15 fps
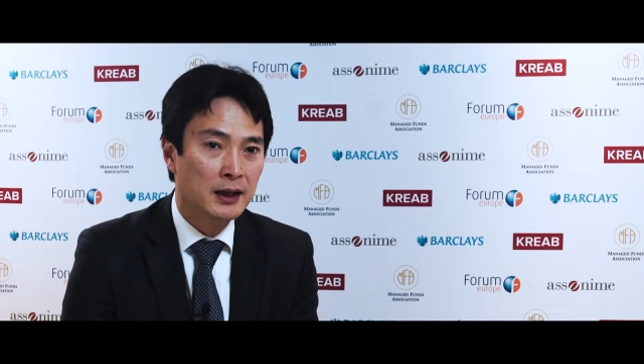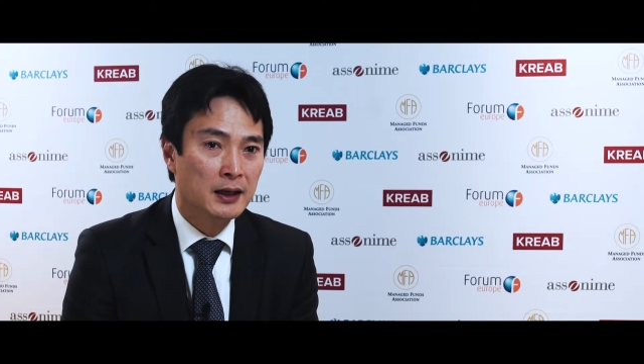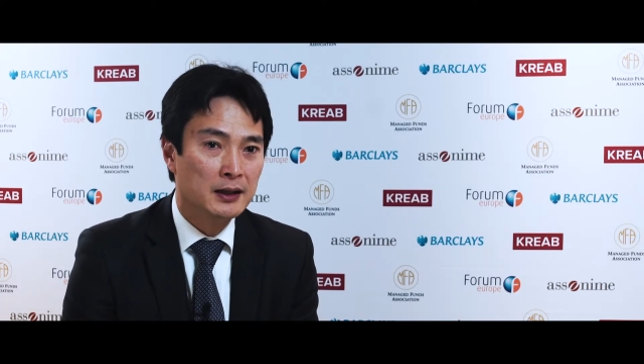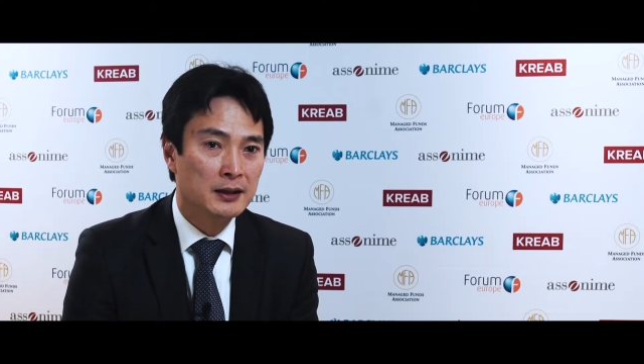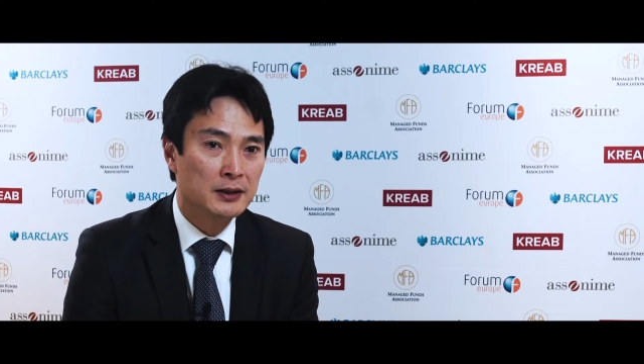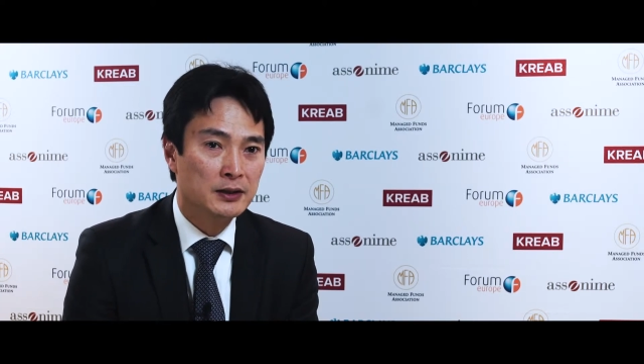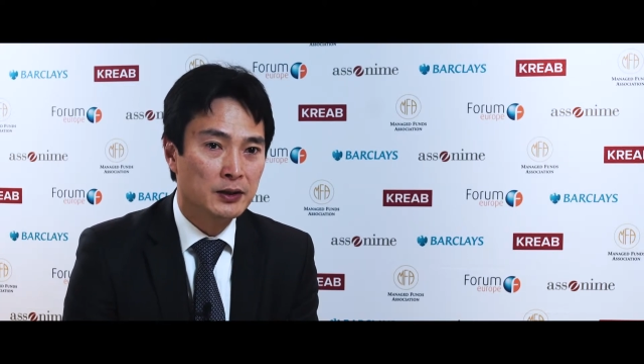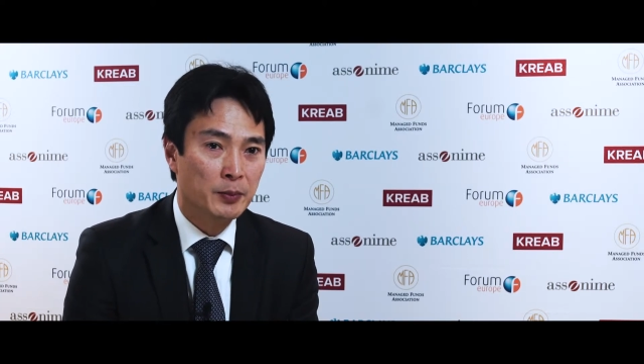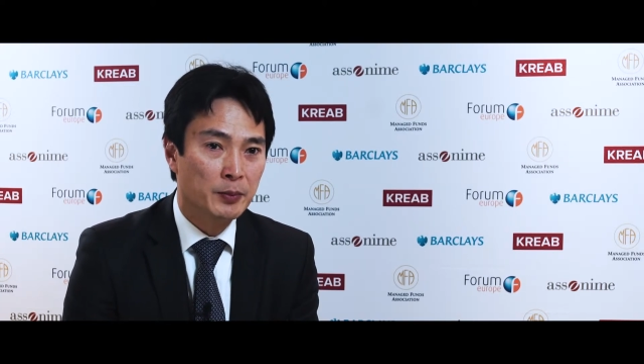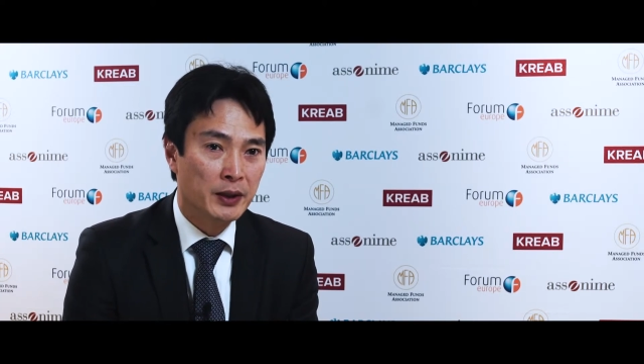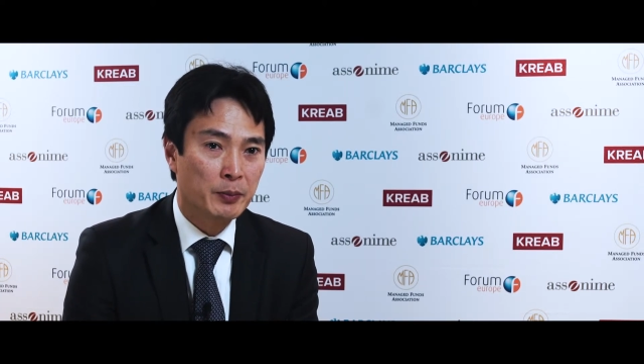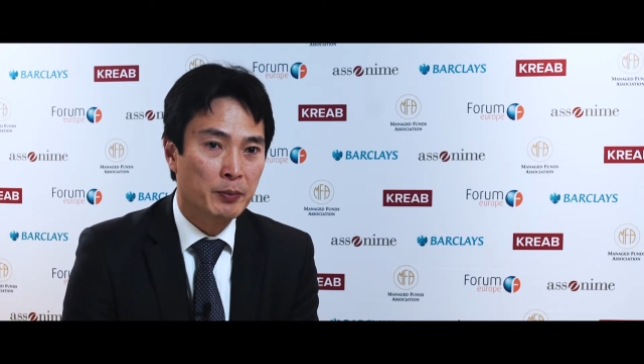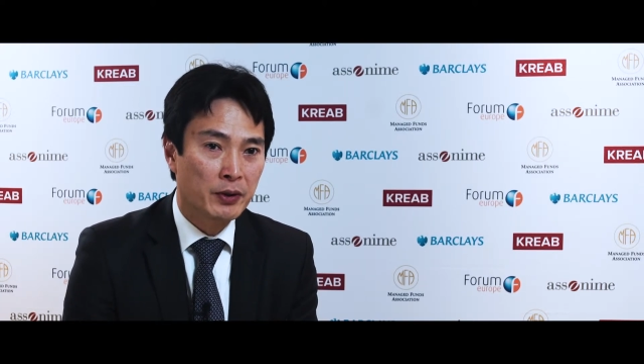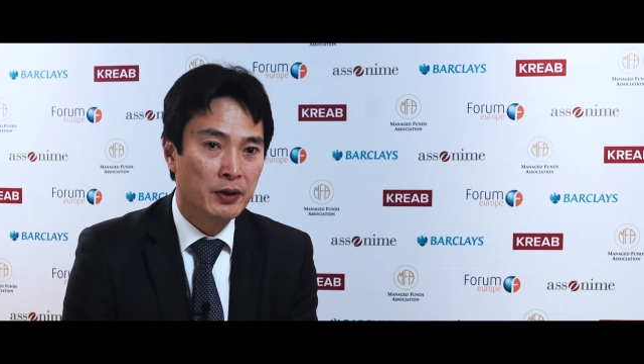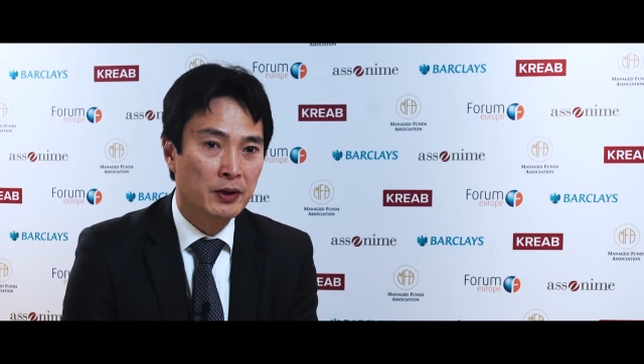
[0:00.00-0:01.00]
at least a
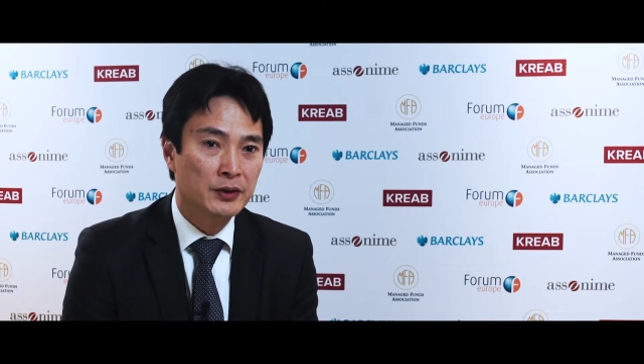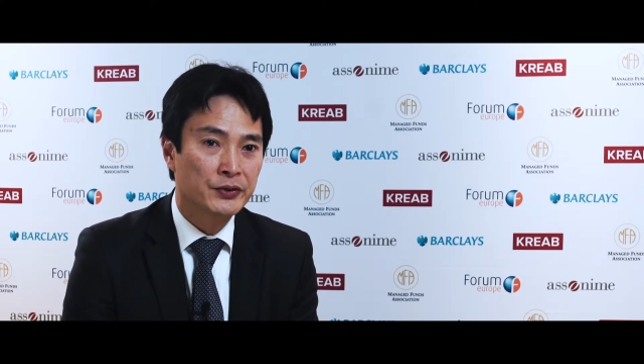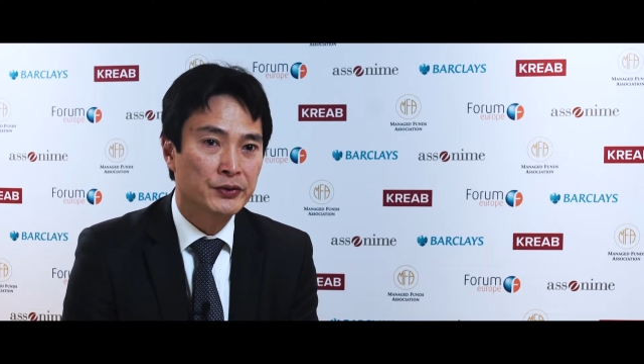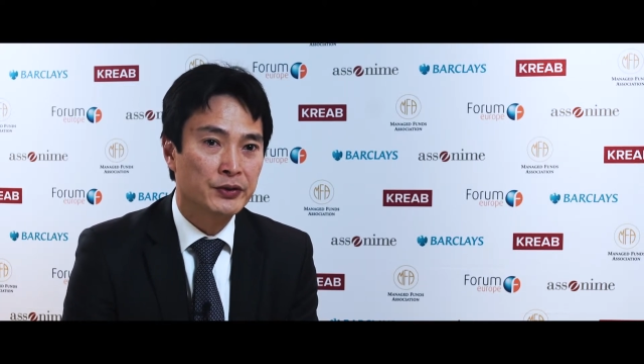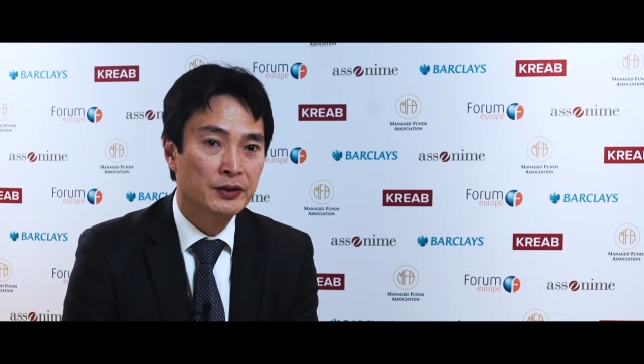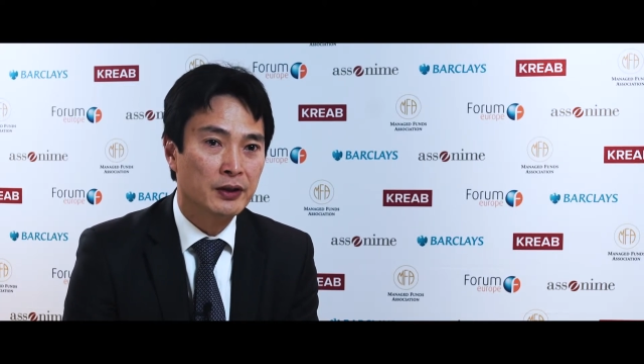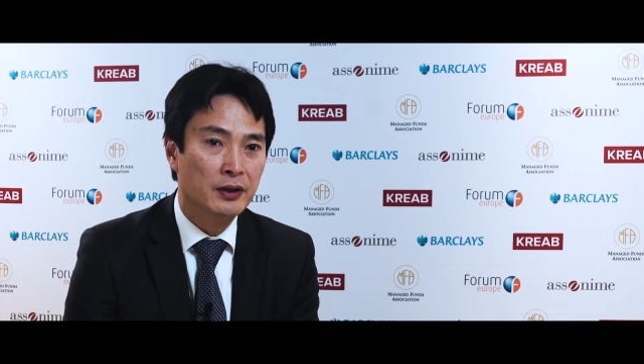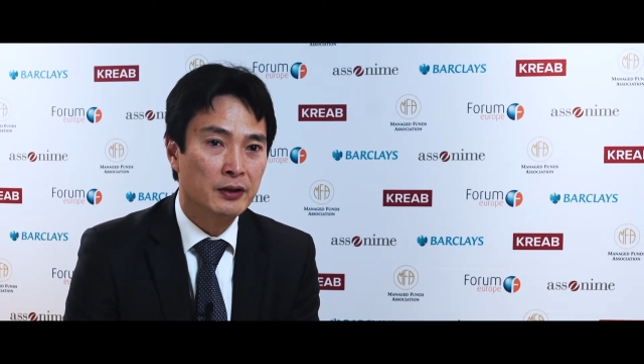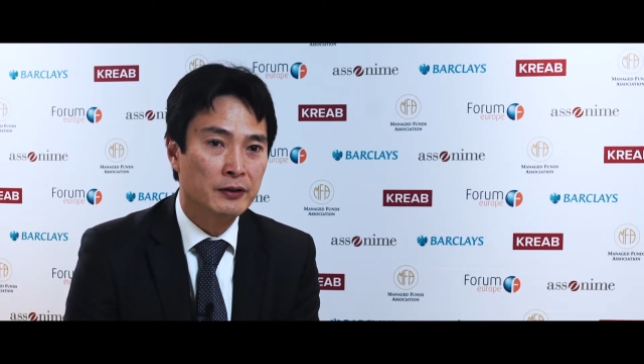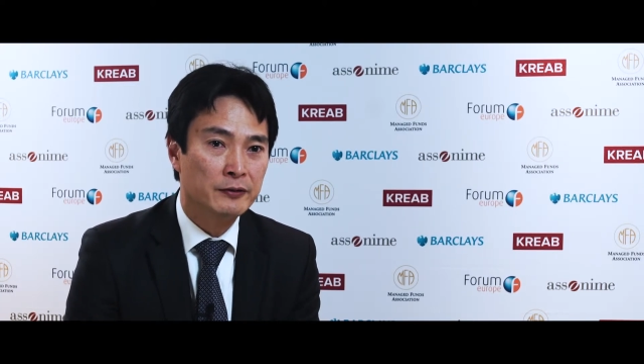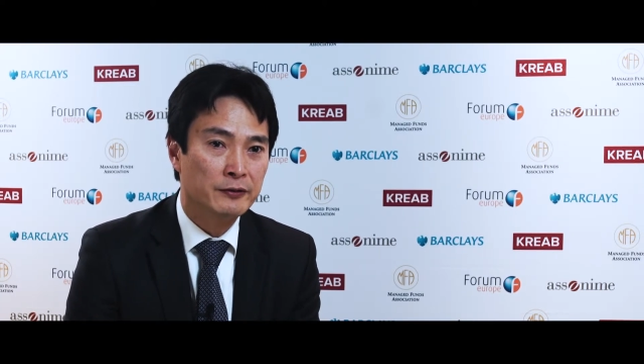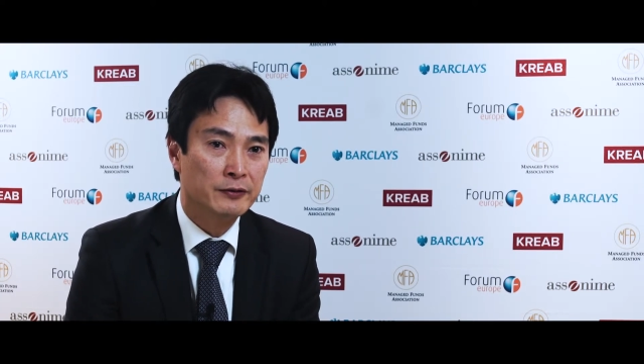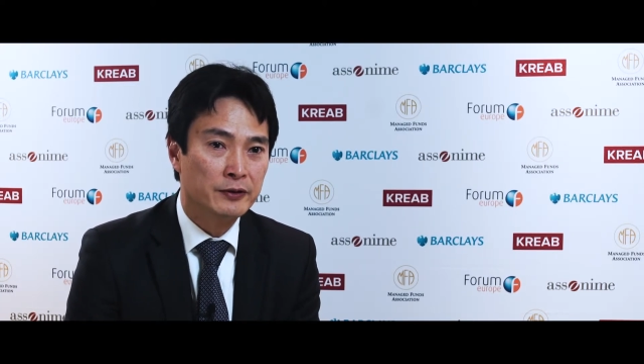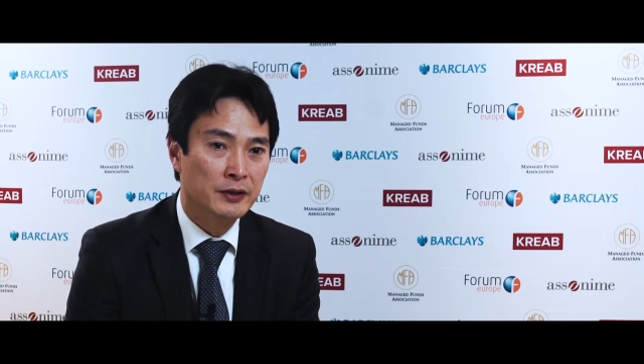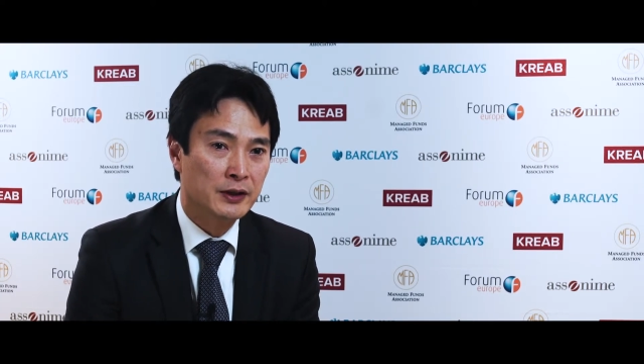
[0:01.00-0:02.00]
big part of
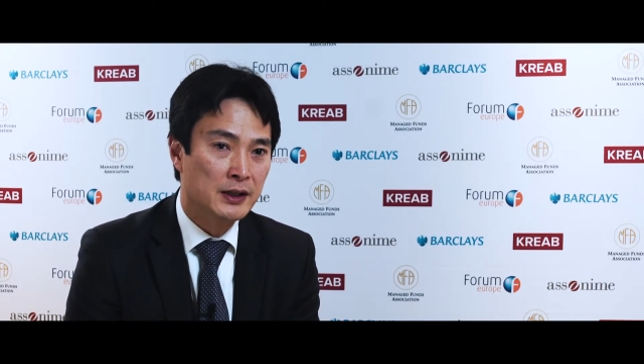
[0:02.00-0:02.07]
the